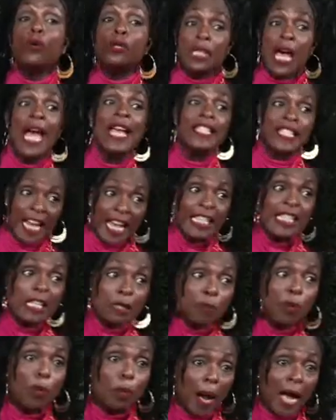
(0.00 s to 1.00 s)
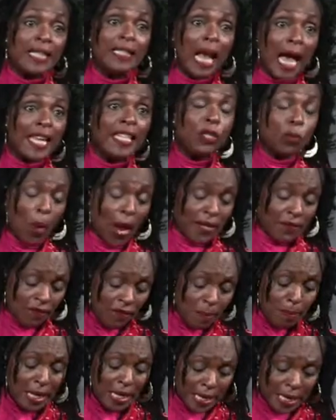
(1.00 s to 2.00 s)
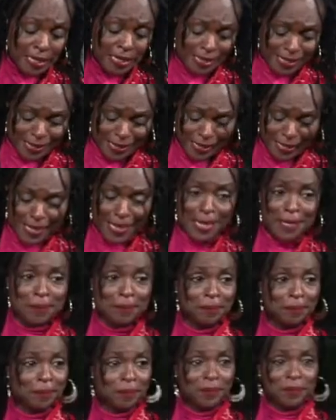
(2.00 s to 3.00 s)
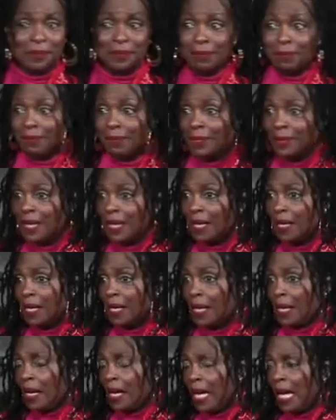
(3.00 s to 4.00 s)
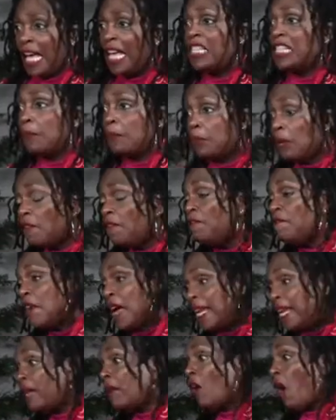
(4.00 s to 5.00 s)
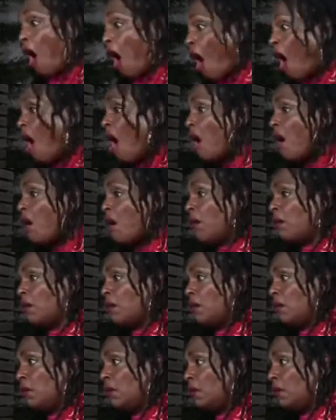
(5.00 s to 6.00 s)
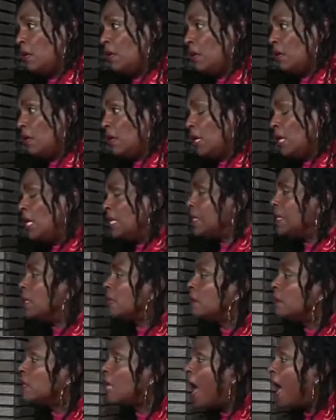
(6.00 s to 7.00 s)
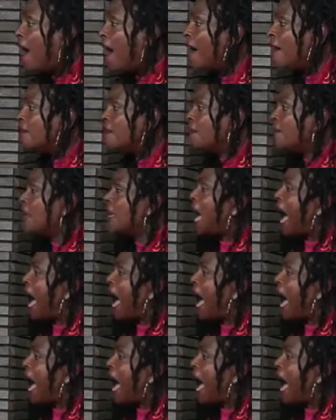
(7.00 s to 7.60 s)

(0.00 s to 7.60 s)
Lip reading: digestible by nice white feminists, is a prophetic call to love